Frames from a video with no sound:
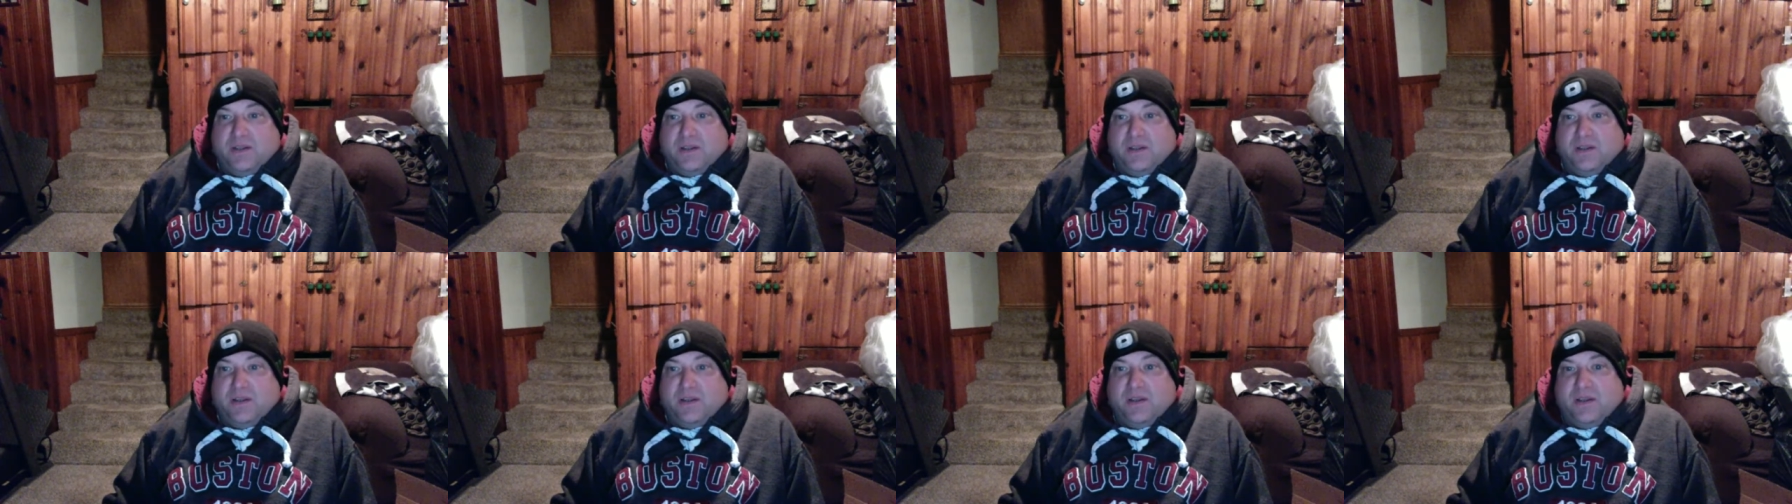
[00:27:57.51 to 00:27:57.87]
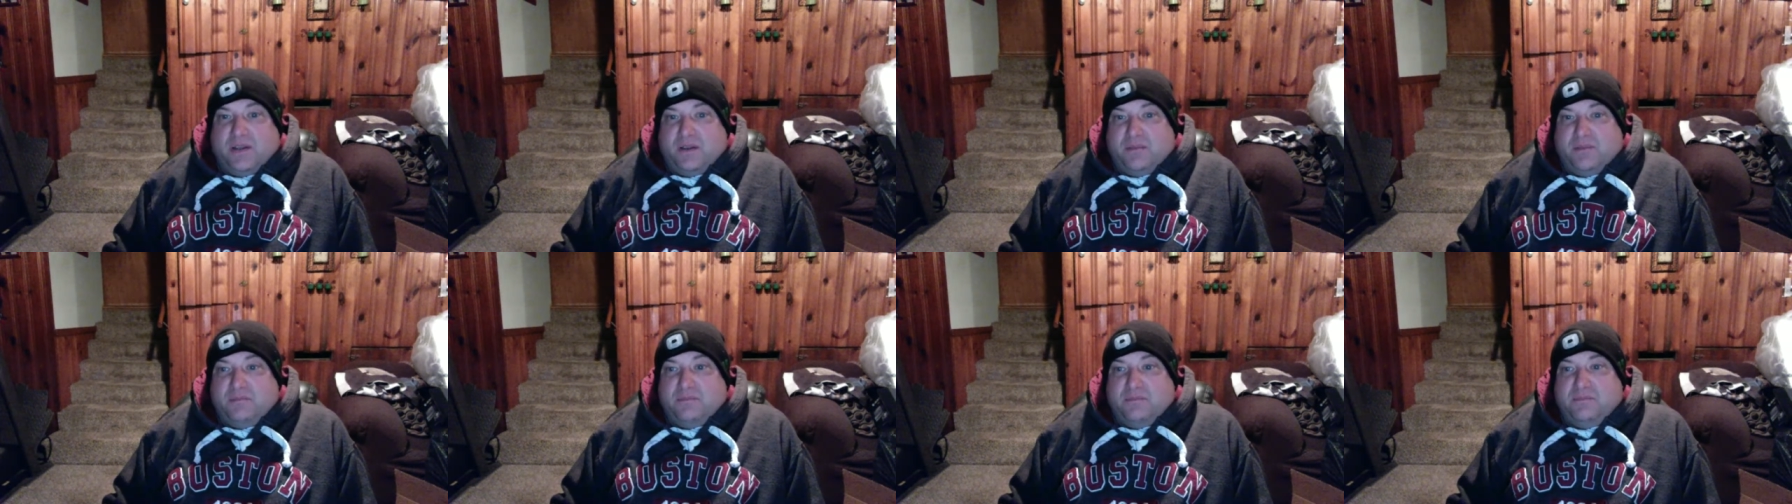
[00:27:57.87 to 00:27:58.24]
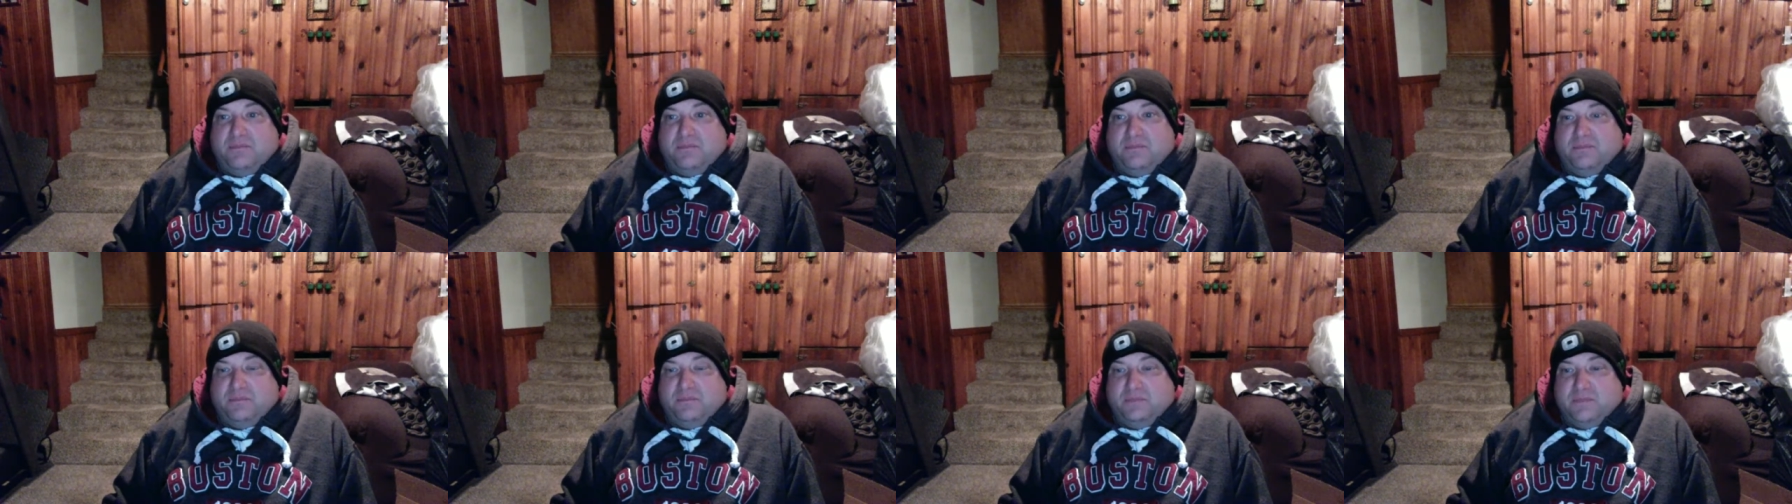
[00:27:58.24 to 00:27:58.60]
Um,
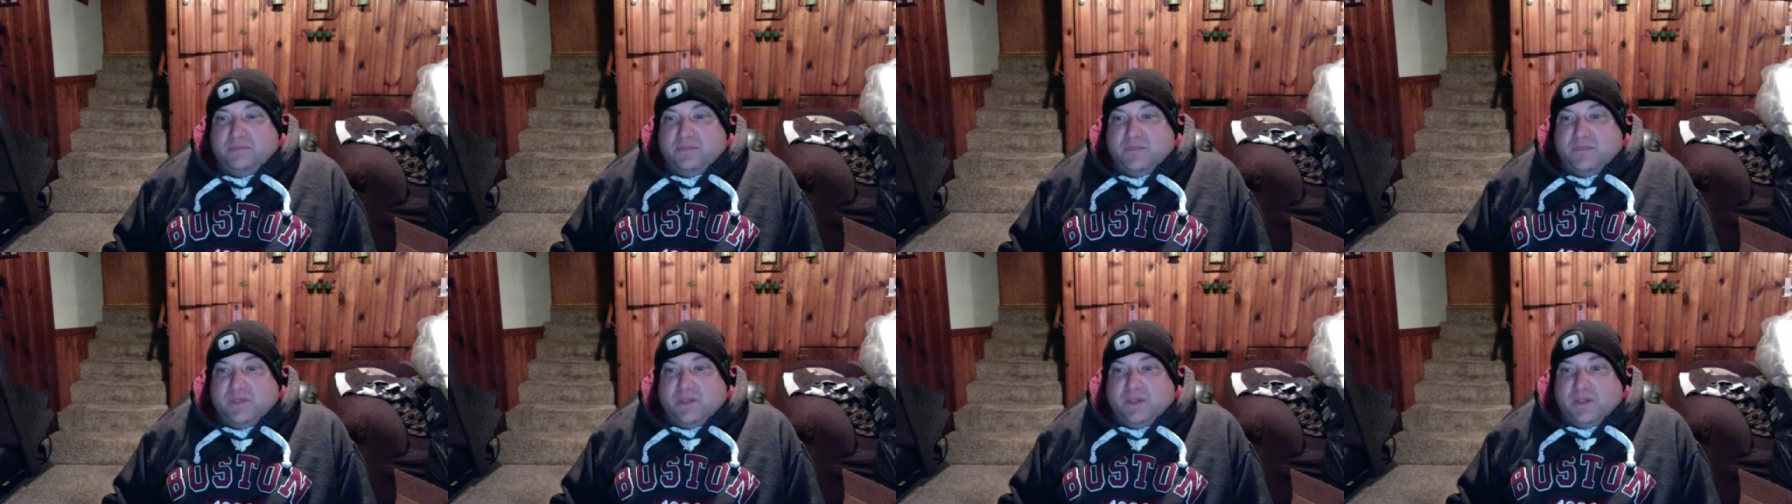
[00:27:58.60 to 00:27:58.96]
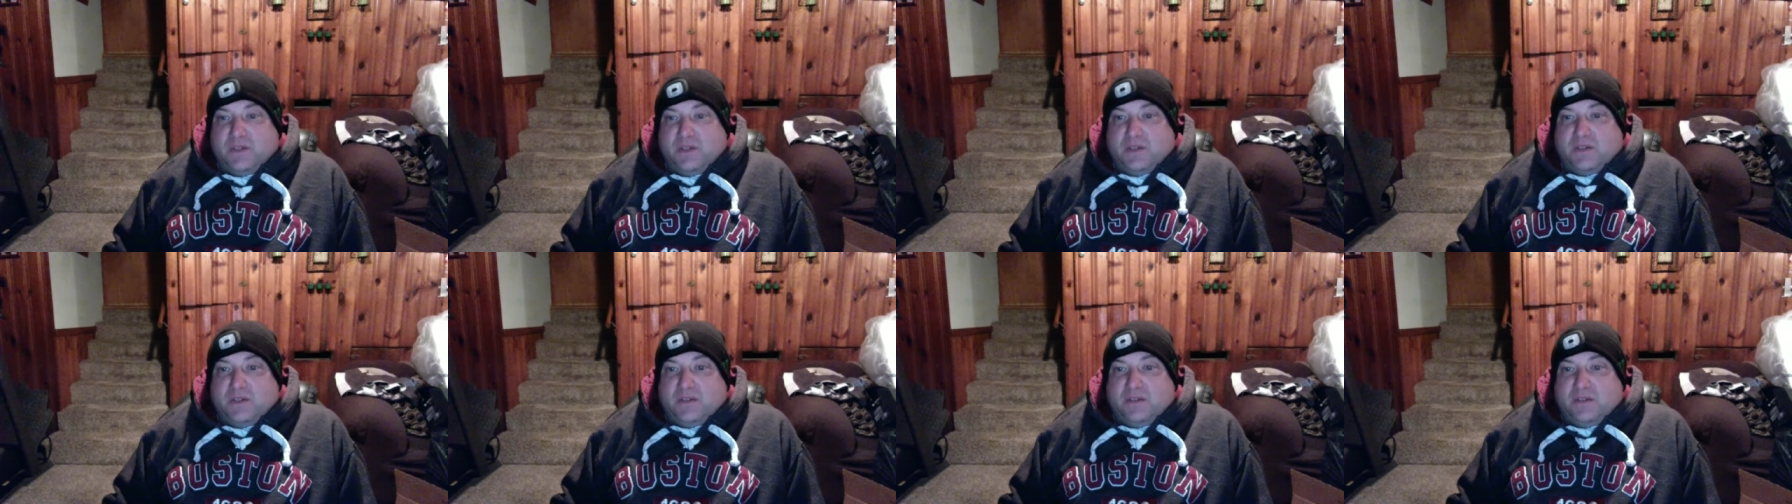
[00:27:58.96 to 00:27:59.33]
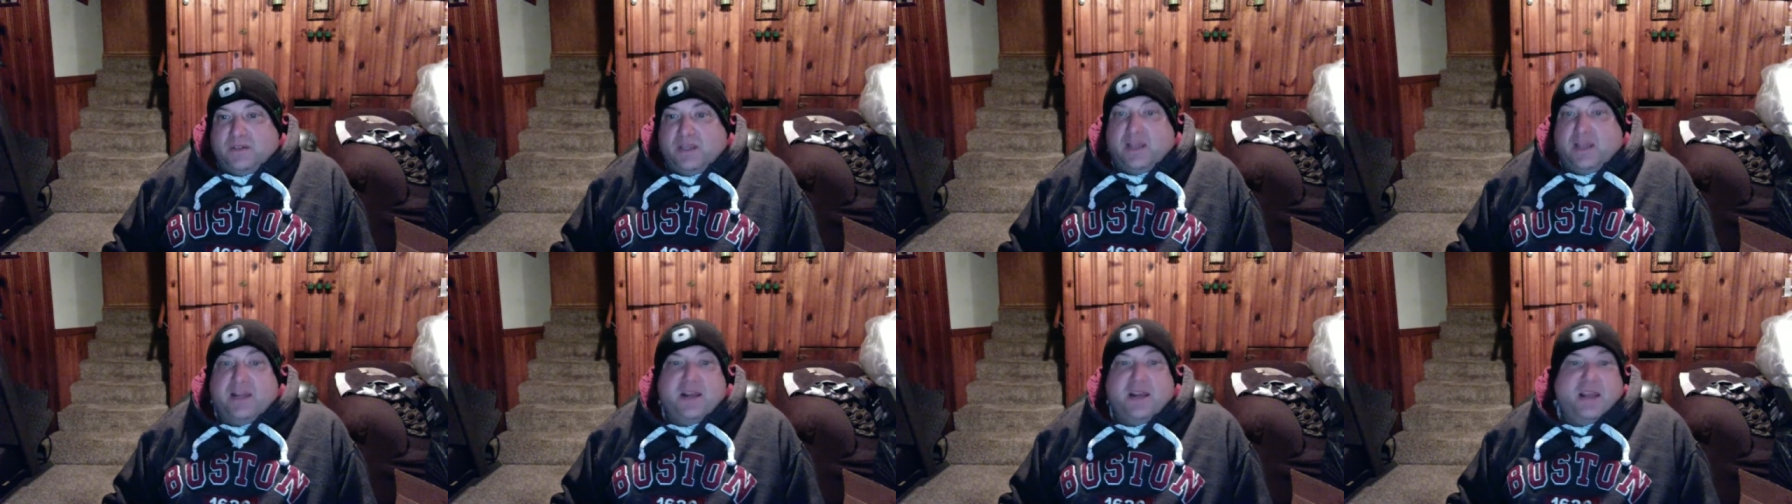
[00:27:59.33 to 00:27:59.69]

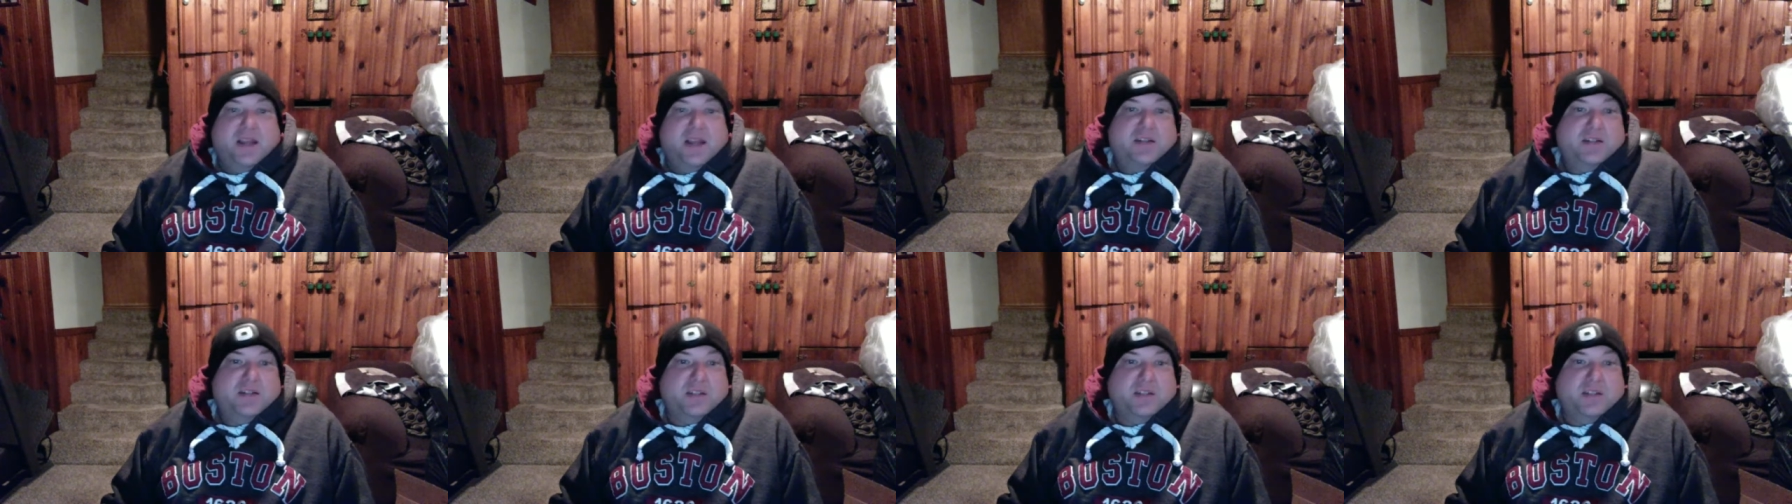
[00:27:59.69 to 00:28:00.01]
that actually